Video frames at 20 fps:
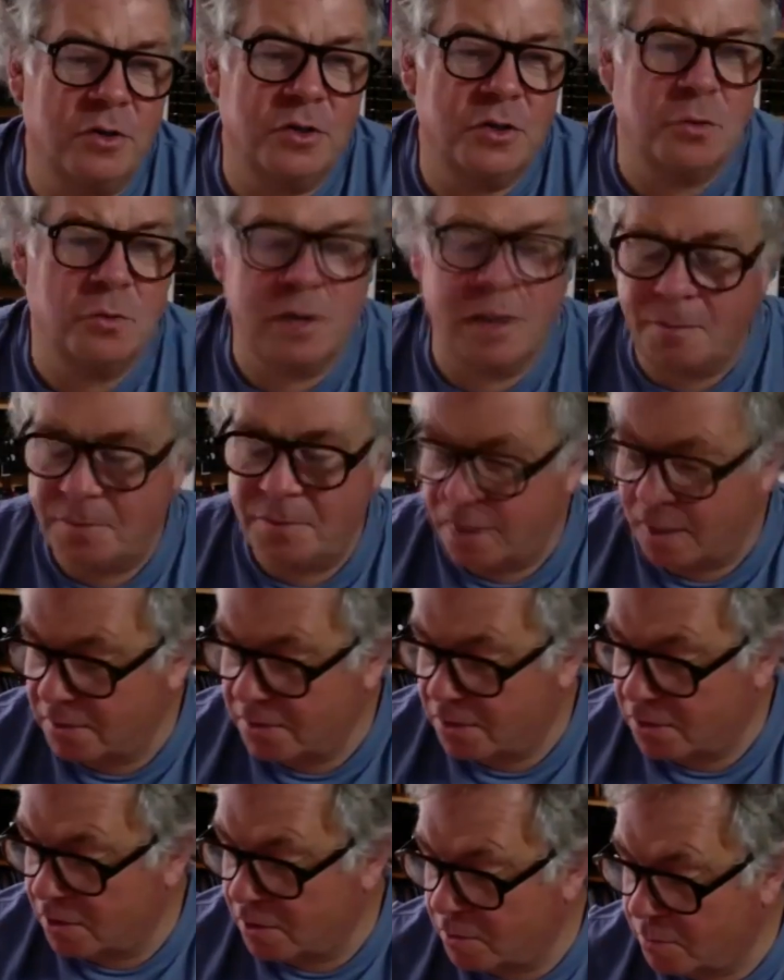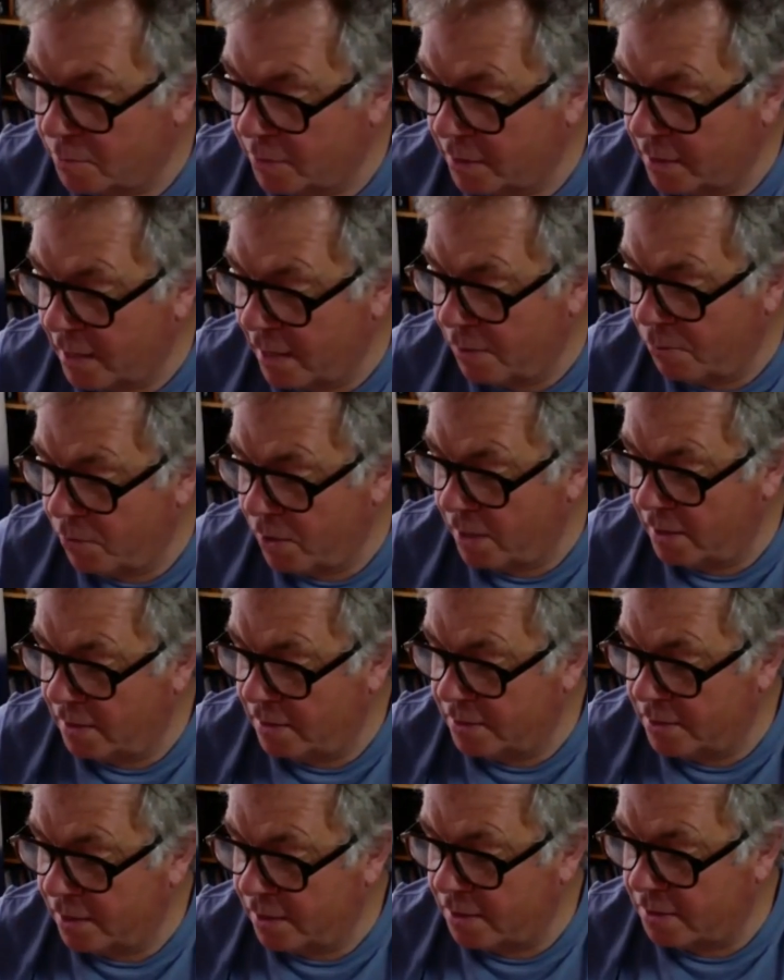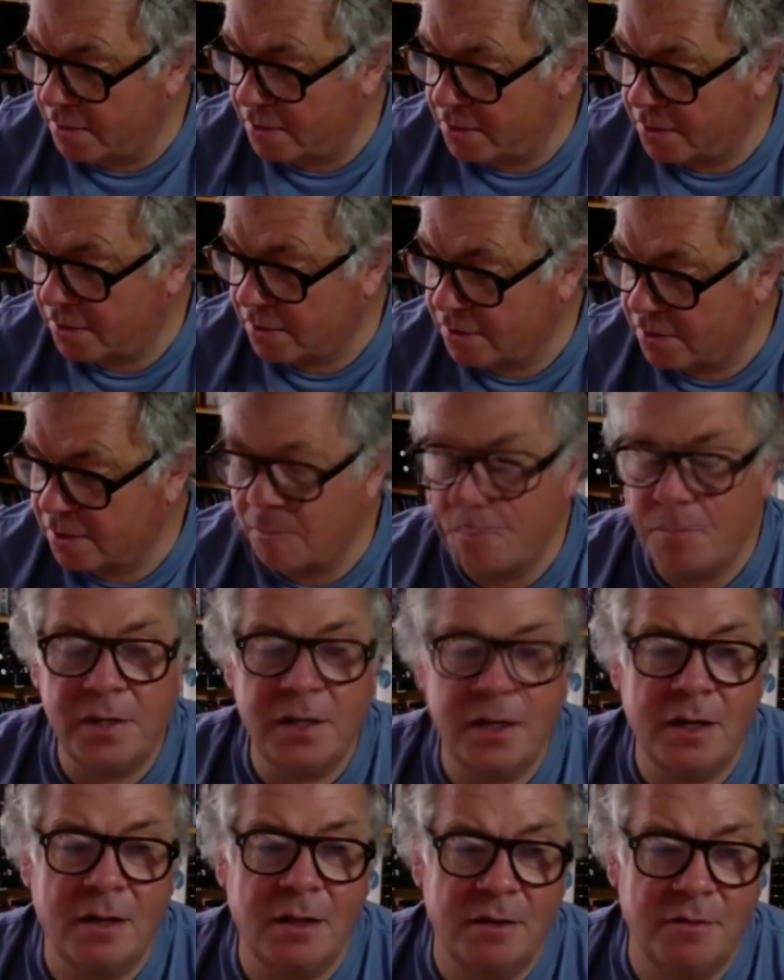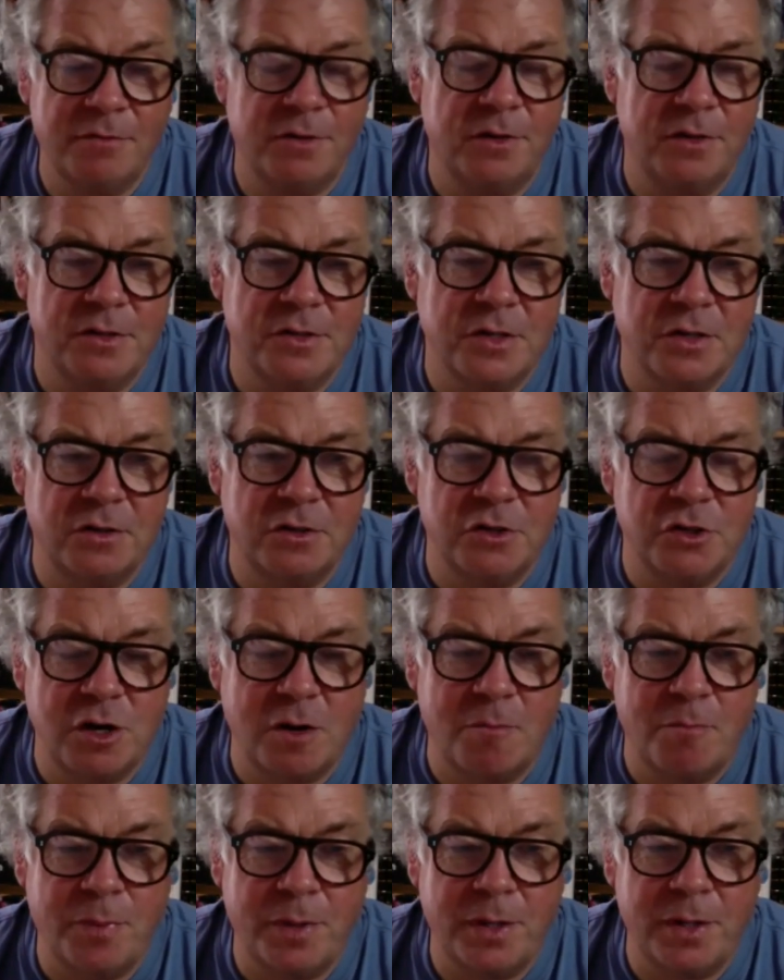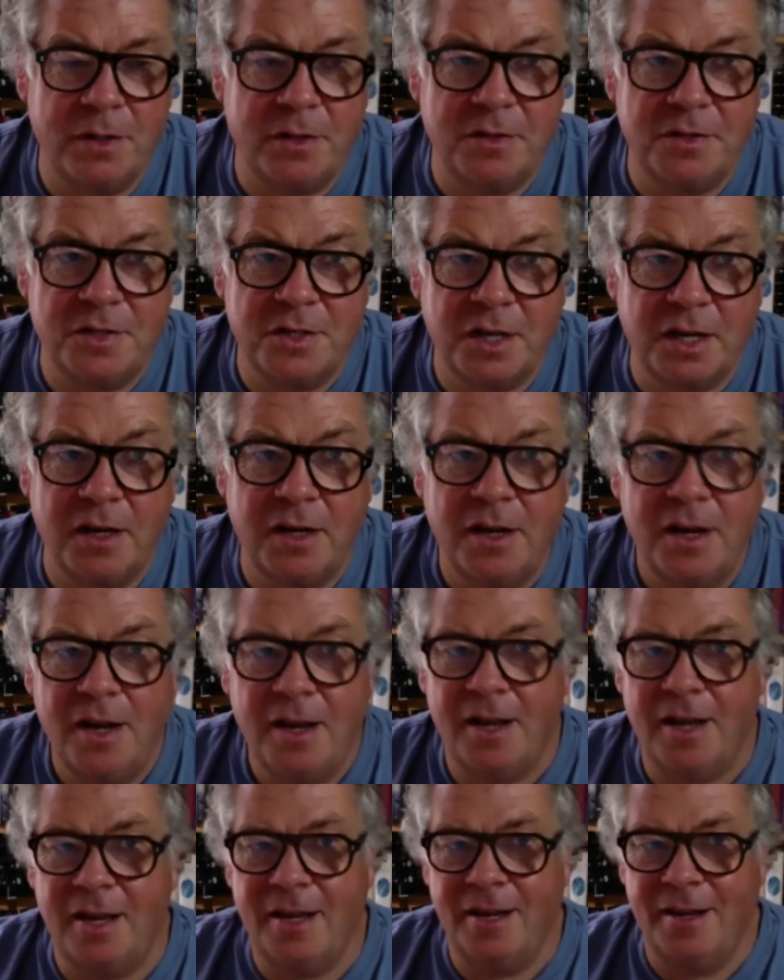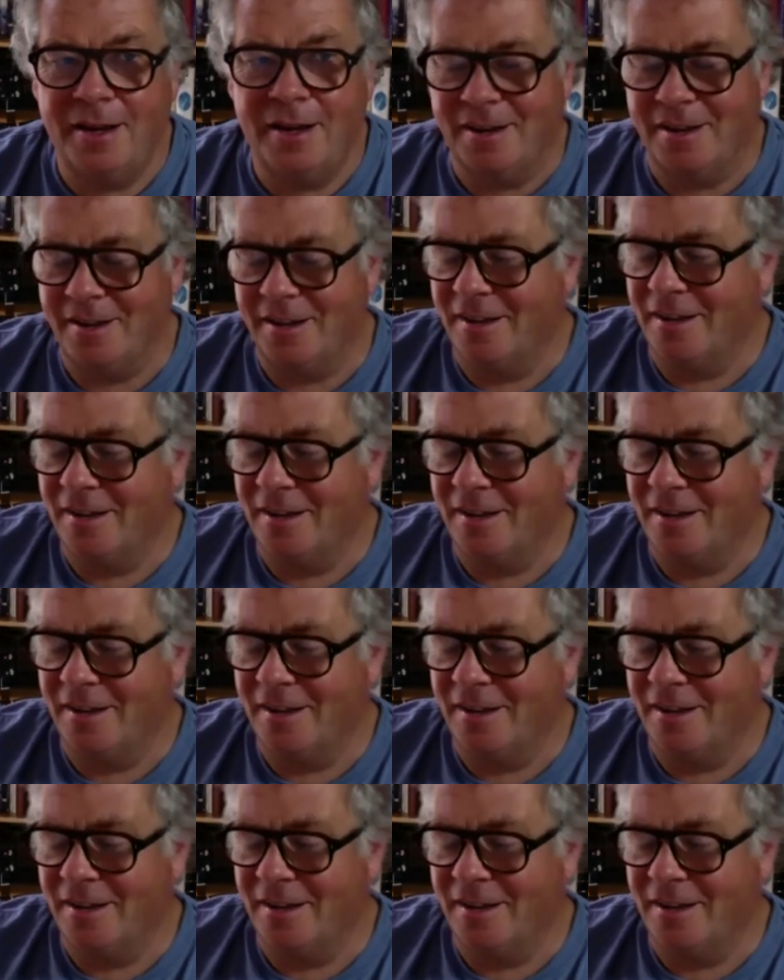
course it'll come down to earth. But then when it does, somebody clever is going to jump in and say, "Hey,